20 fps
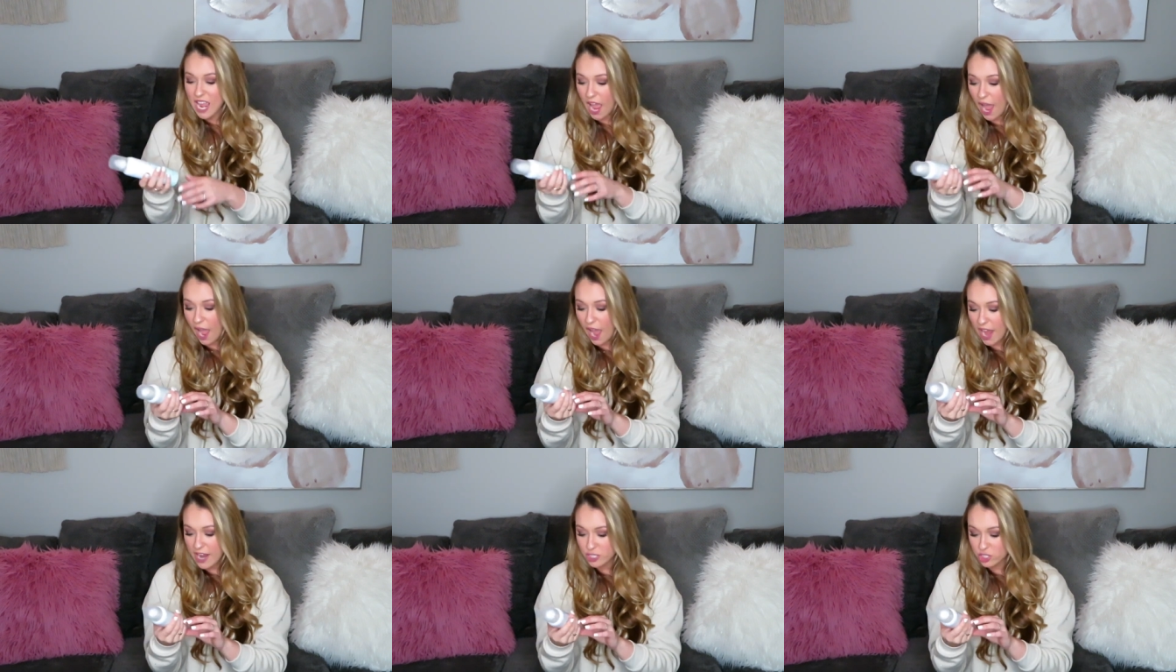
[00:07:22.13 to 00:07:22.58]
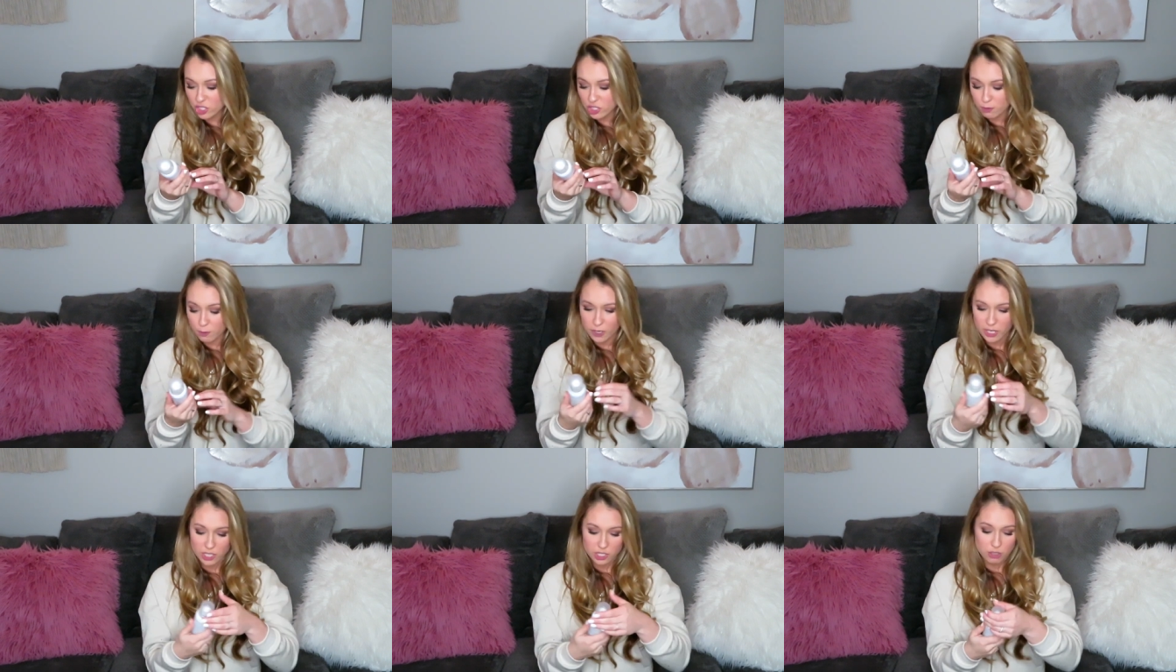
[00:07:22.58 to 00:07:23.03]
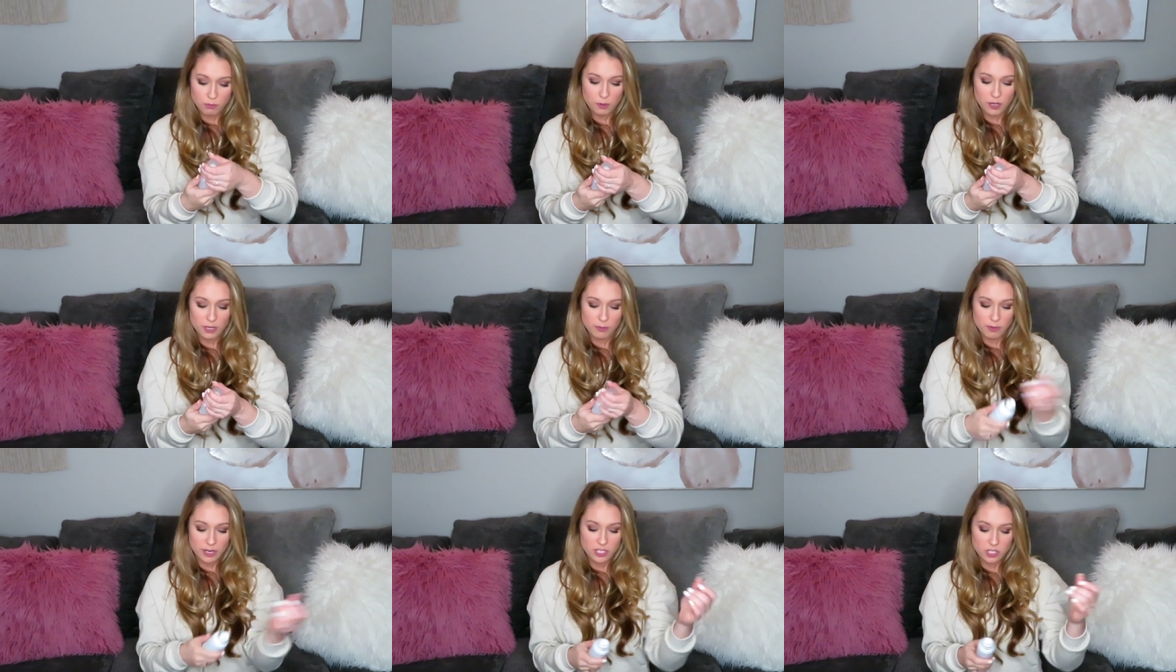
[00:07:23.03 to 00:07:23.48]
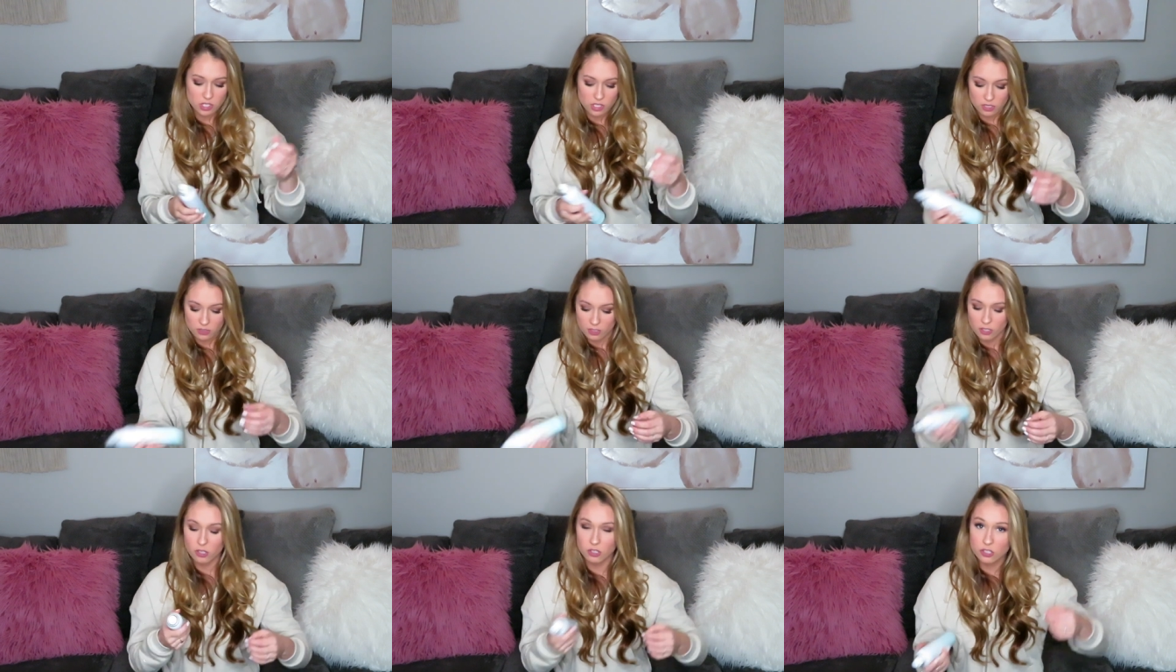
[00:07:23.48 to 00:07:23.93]
You pretty
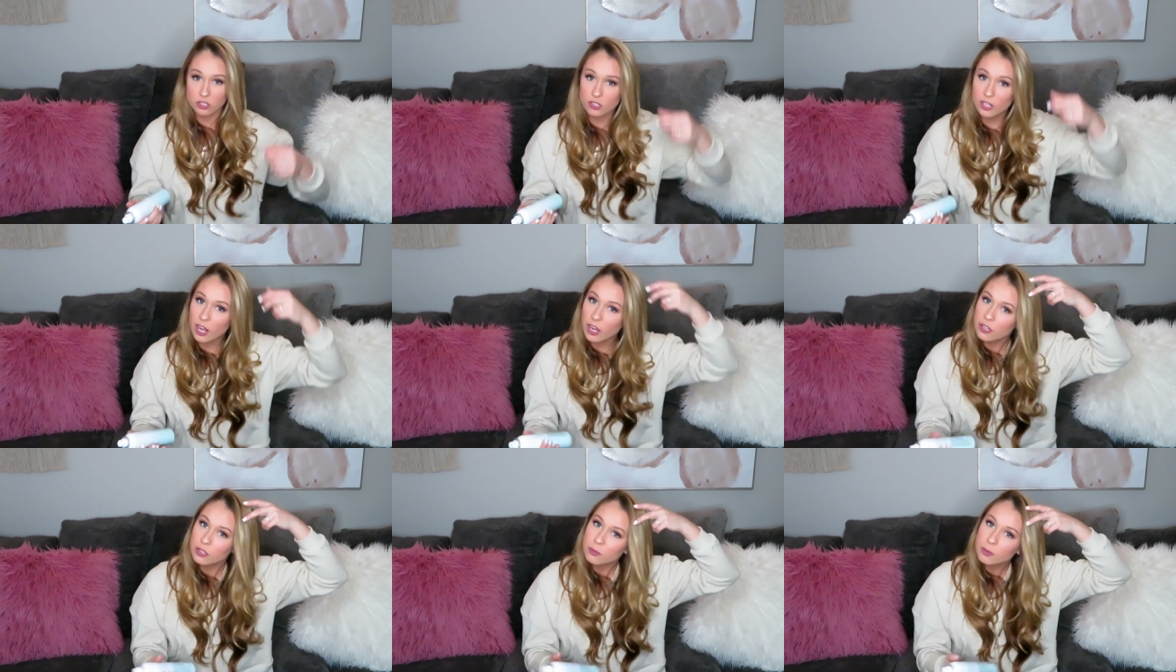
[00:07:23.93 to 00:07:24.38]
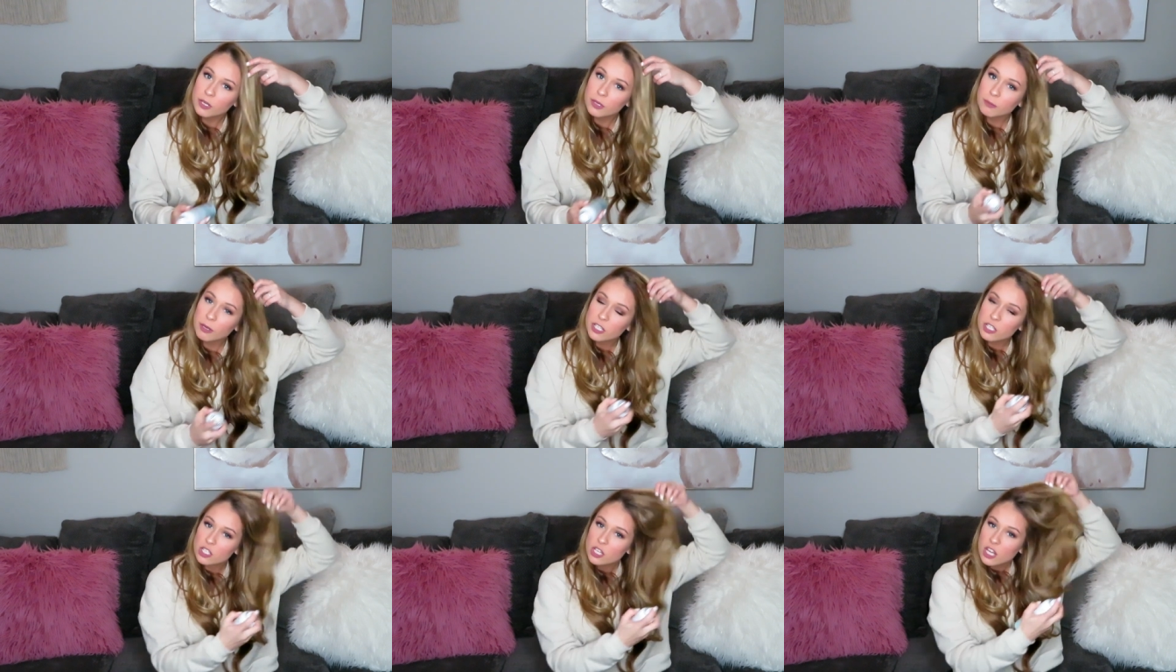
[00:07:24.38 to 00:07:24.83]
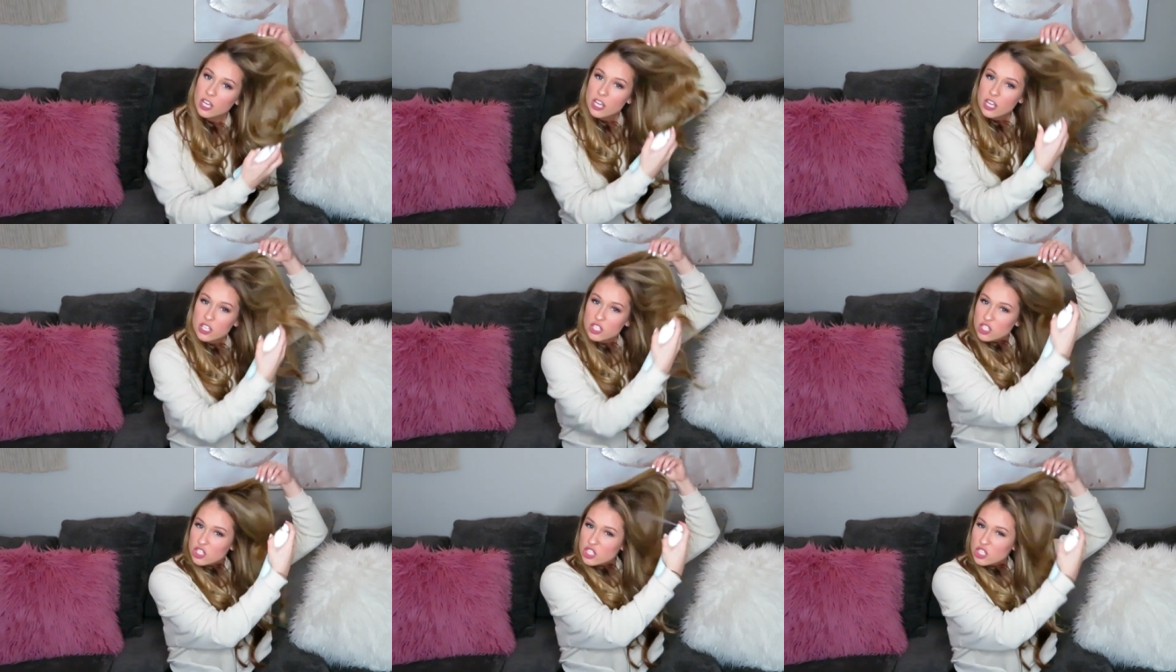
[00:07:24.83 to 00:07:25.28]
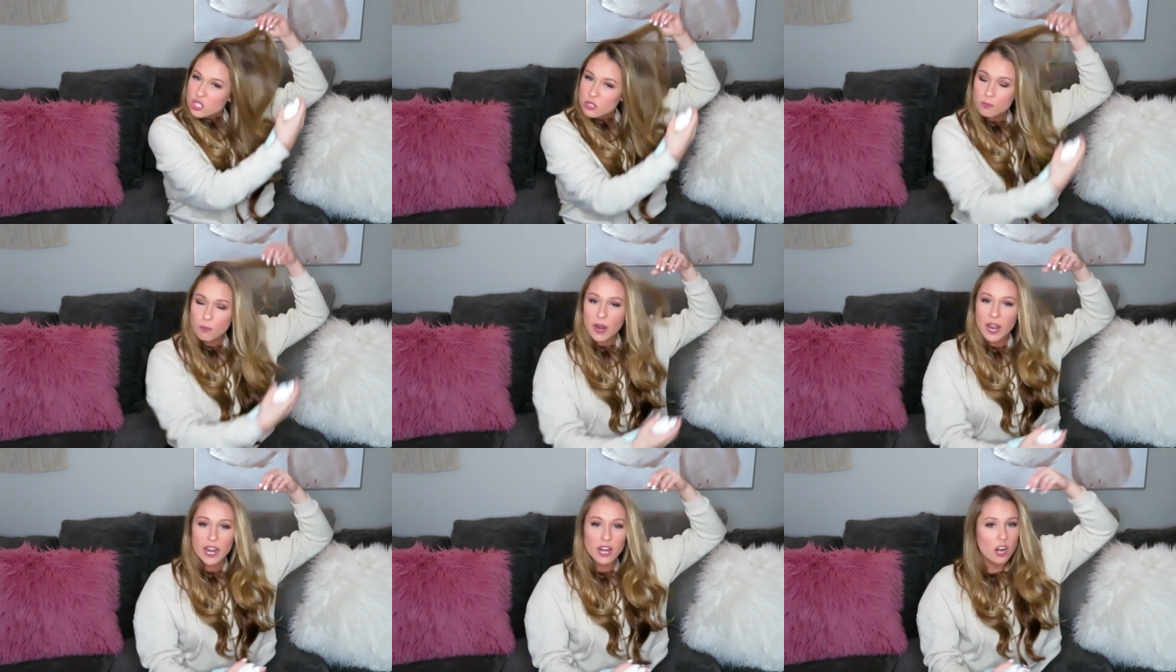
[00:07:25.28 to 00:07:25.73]
much, here, I'll do it now. You pretty much just
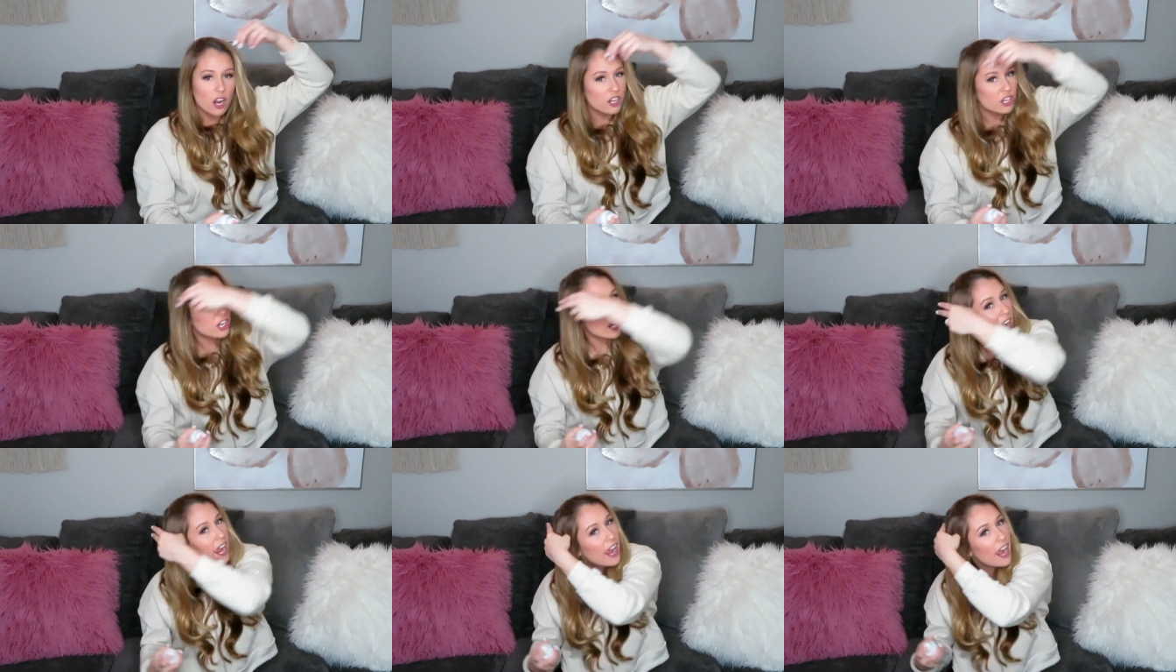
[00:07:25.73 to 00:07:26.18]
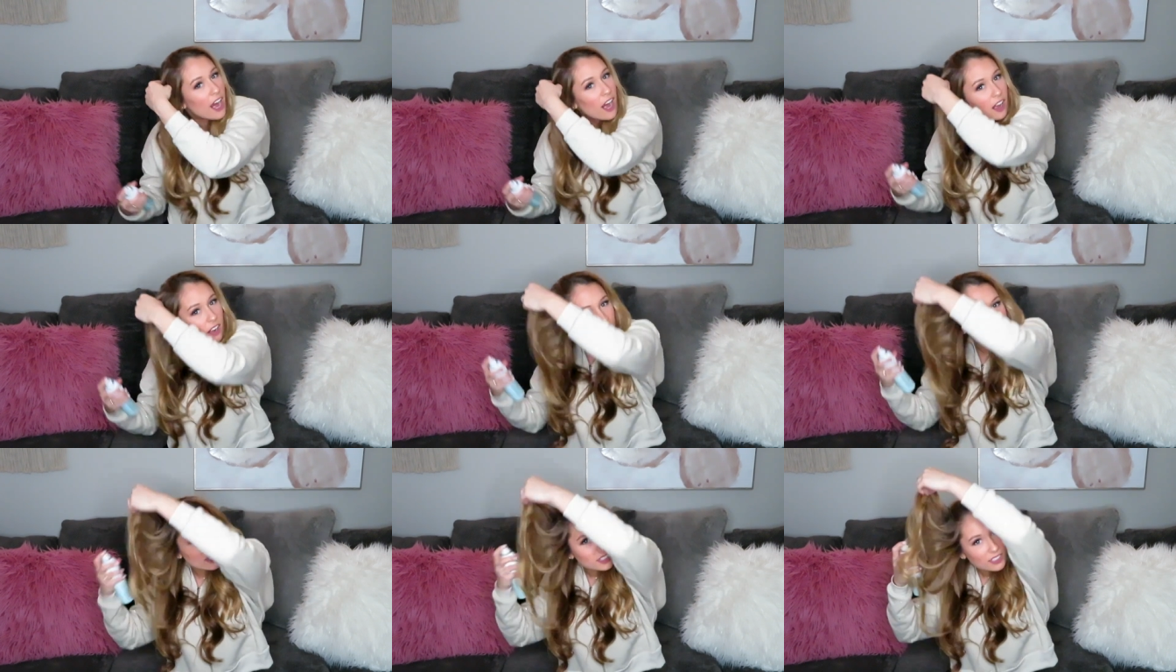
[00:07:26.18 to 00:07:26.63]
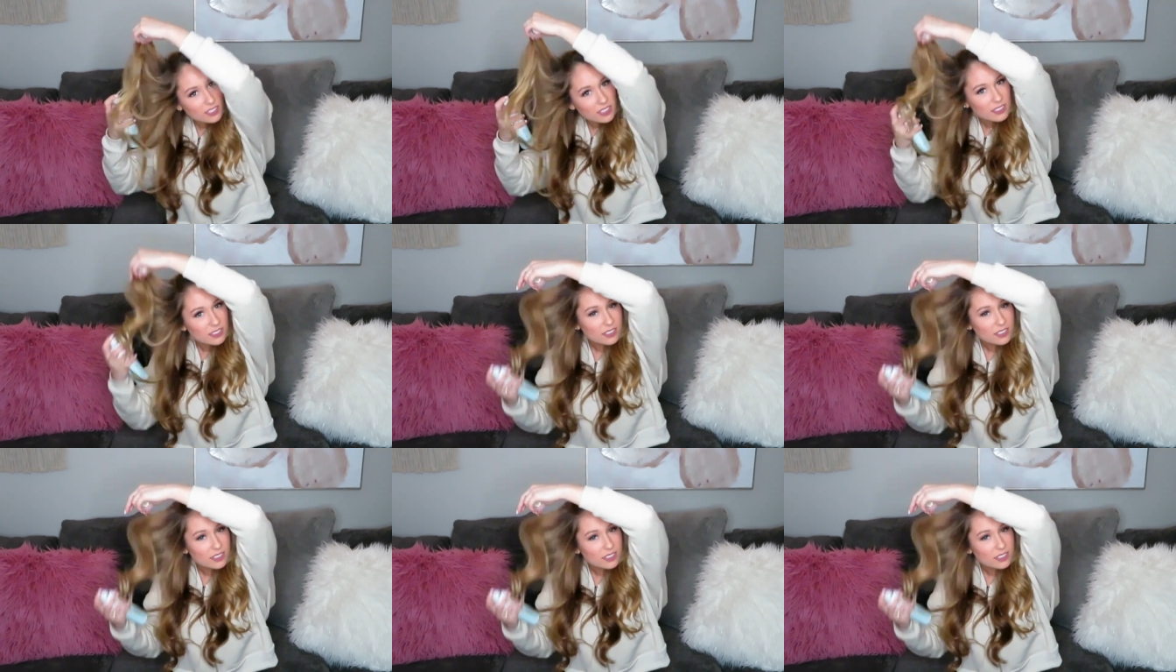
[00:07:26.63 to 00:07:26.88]
spray it on your hair.